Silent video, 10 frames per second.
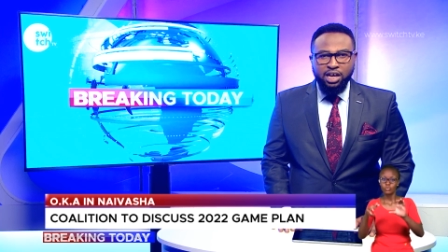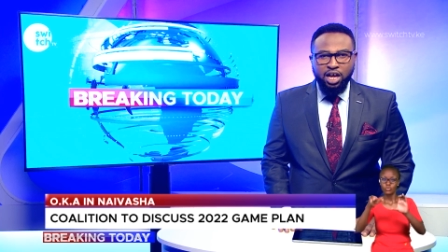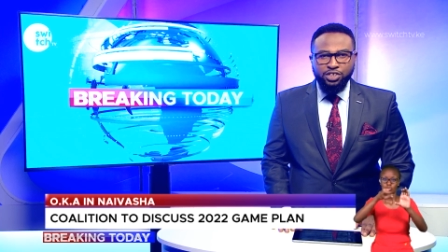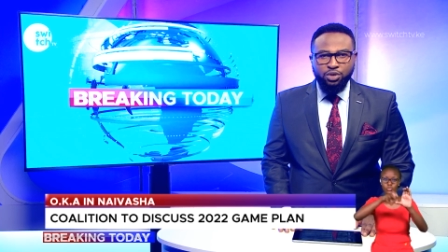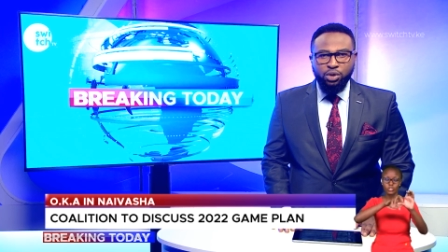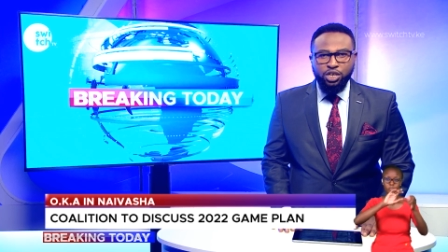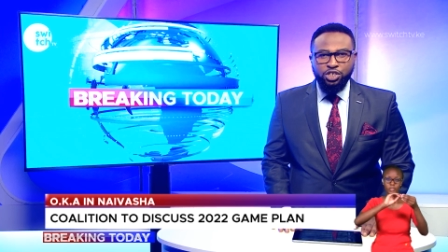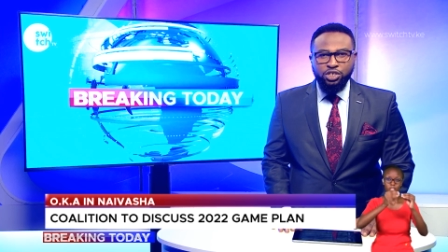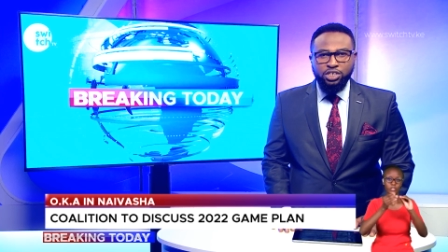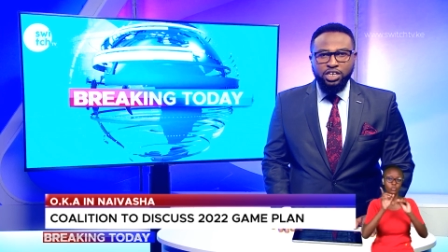as the
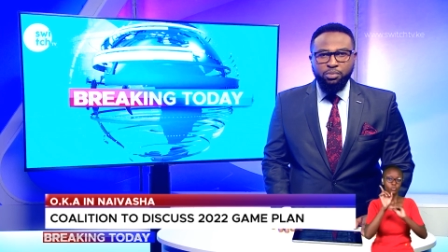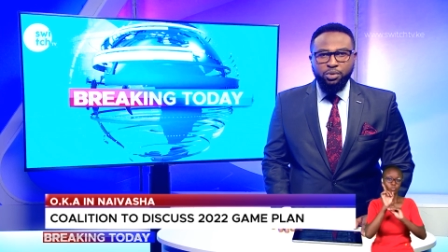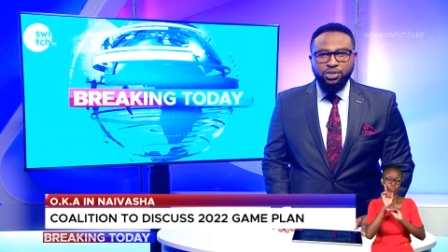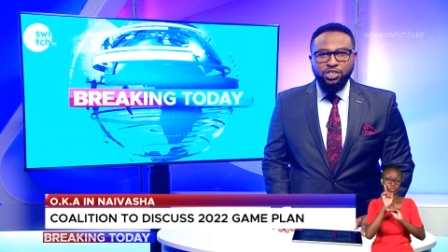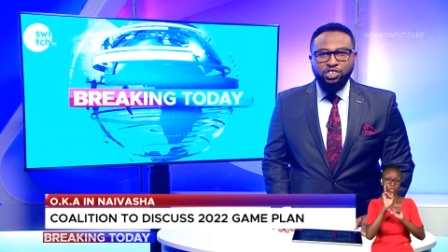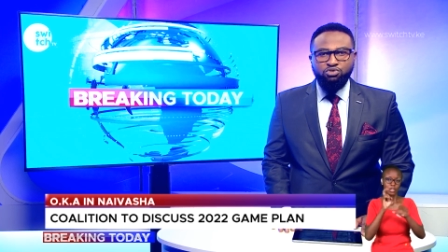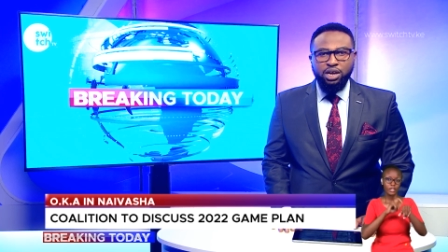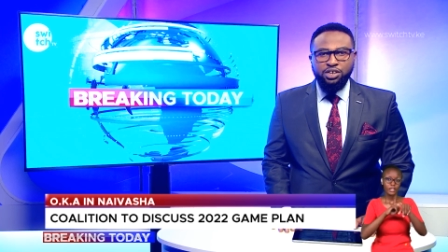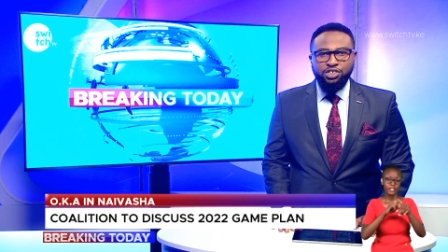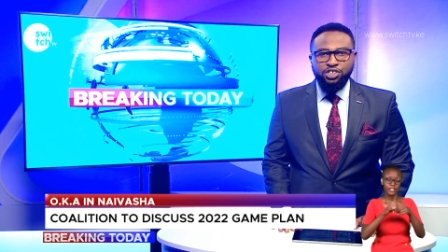coalition tables their
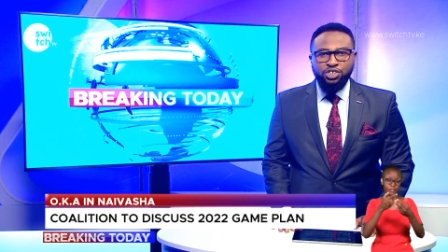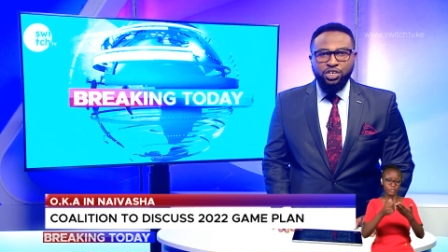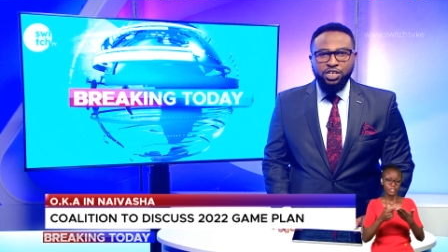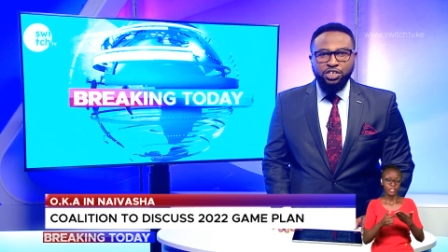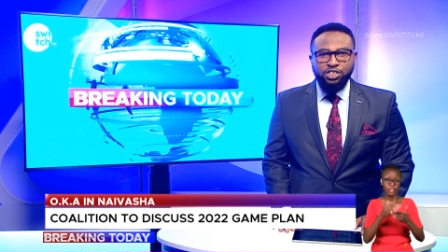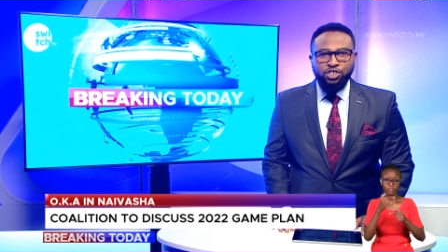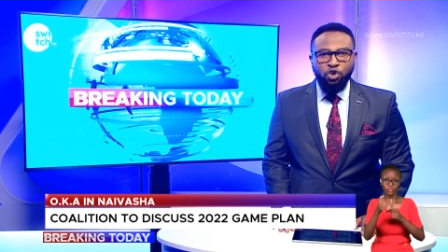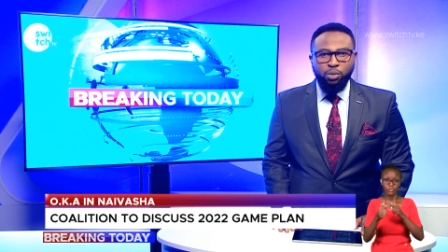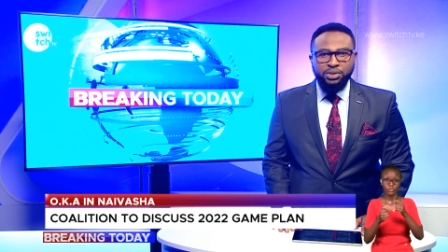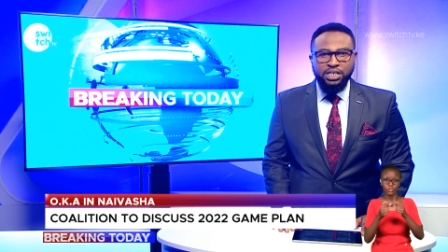strategies to clinch the
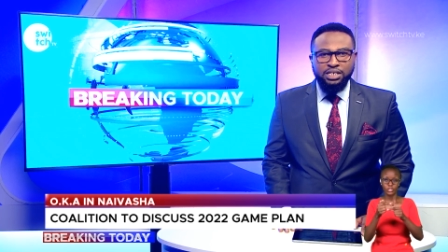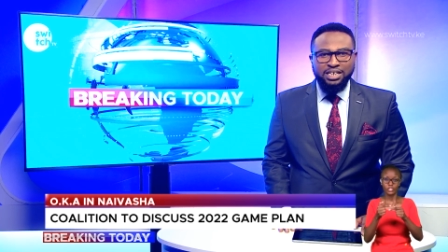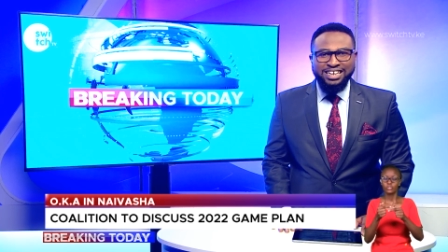top seat